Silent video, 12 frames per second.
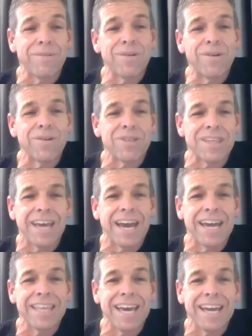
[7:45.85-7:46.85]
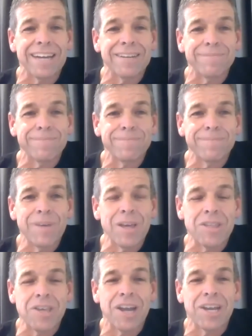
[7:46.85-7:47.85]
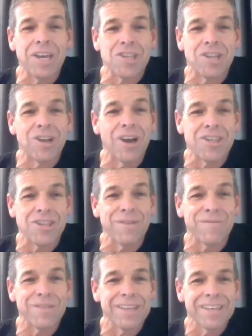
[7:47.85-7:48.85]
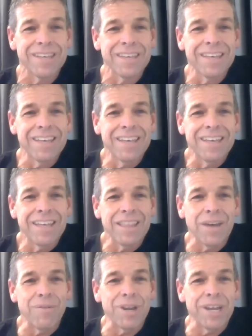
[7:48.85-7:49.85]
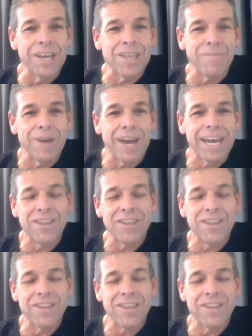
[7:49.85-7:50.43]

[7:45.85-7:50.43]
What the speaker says: What if I was to say that it's only a slight shift that we need to make?